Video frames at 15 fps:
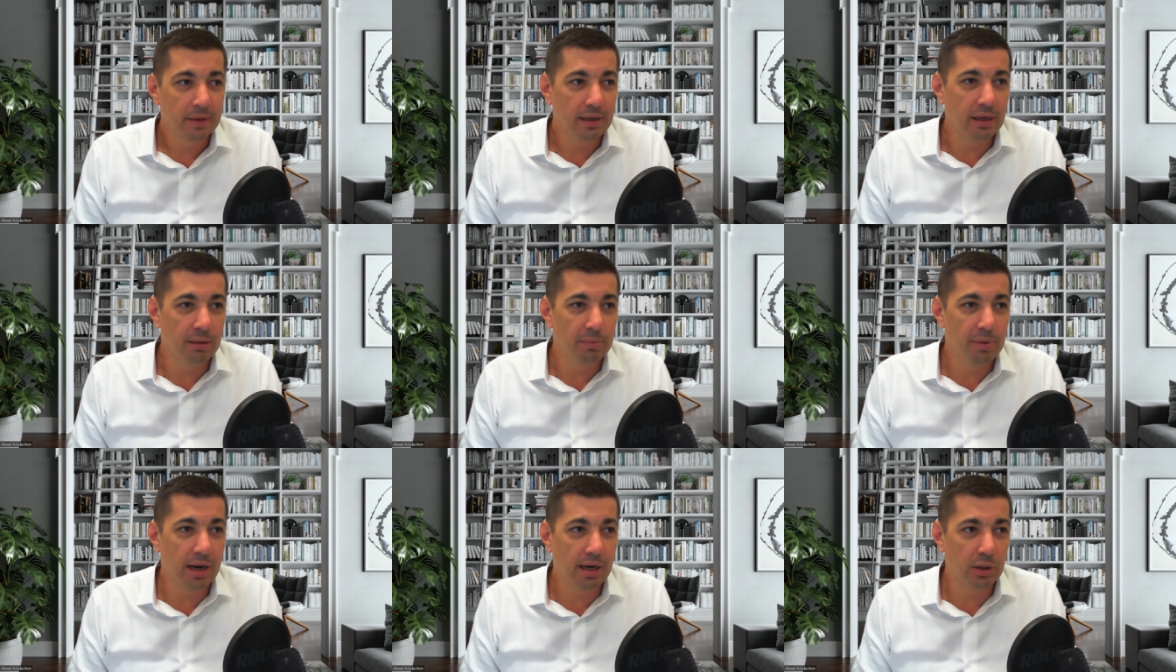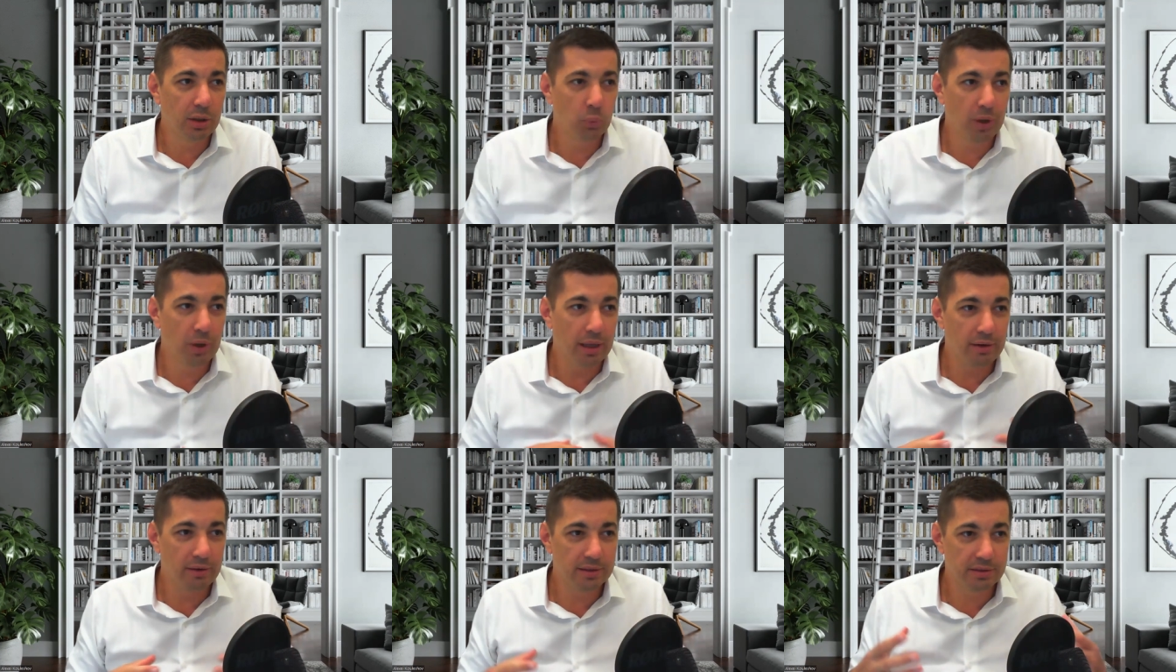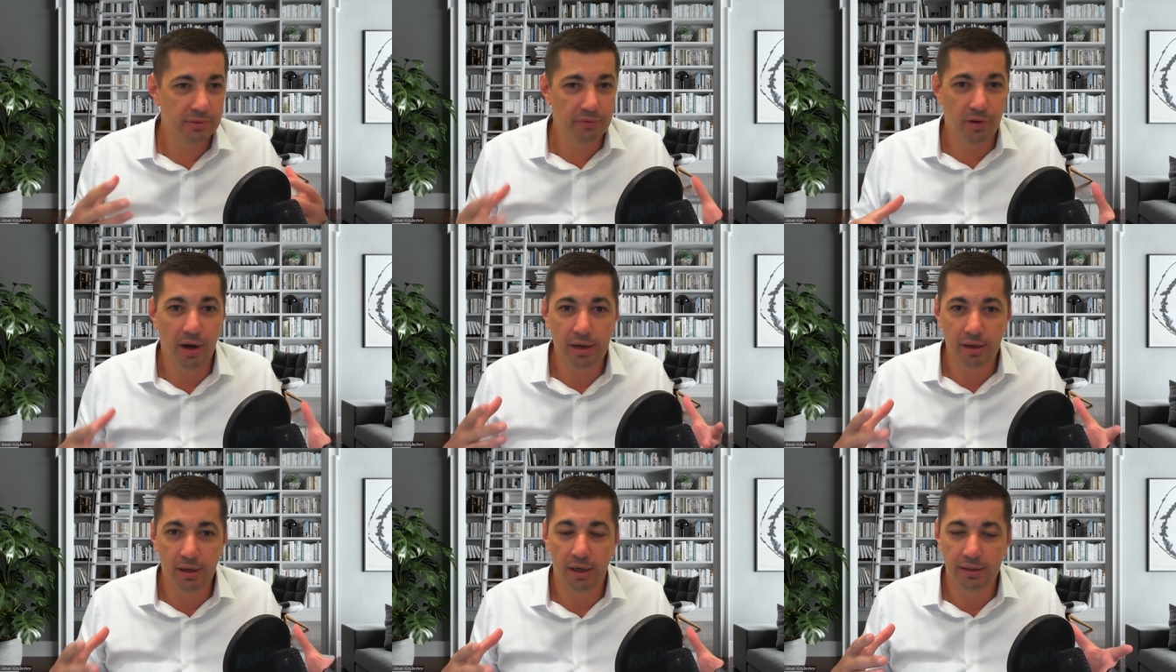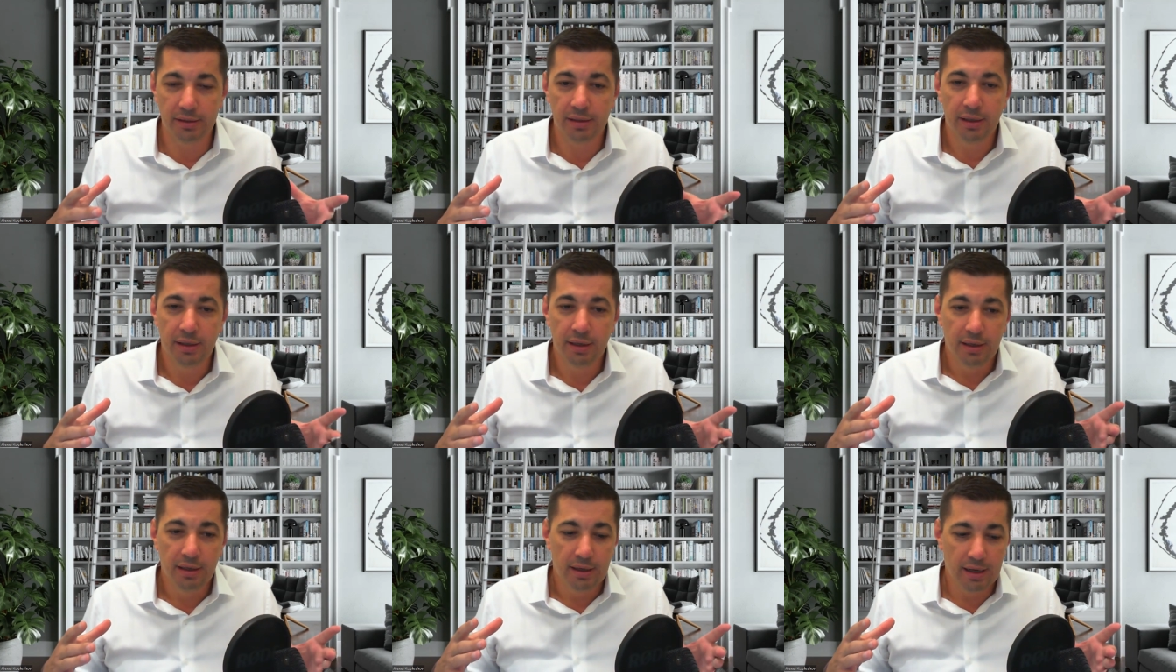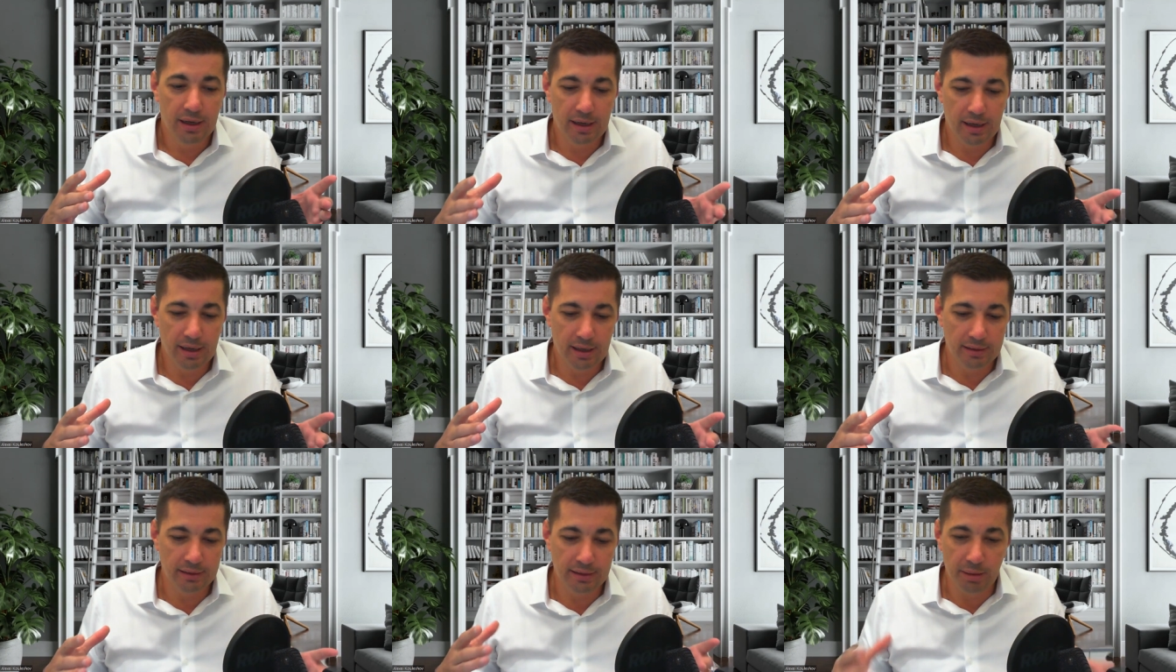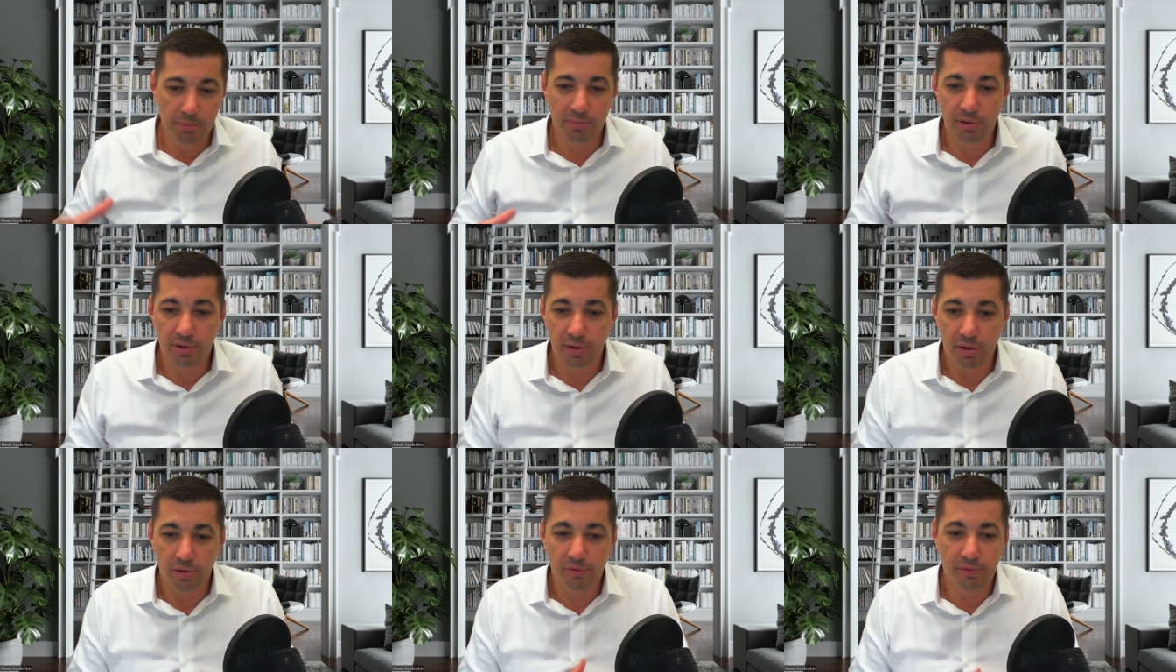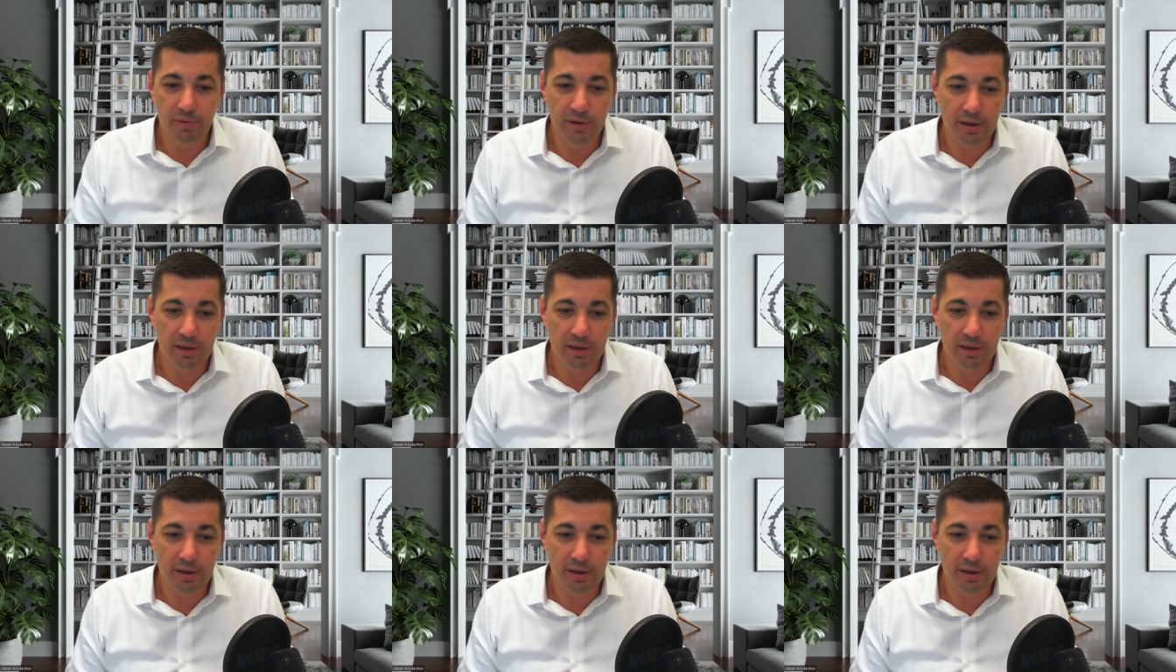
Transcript: in a market where there is a finite number of,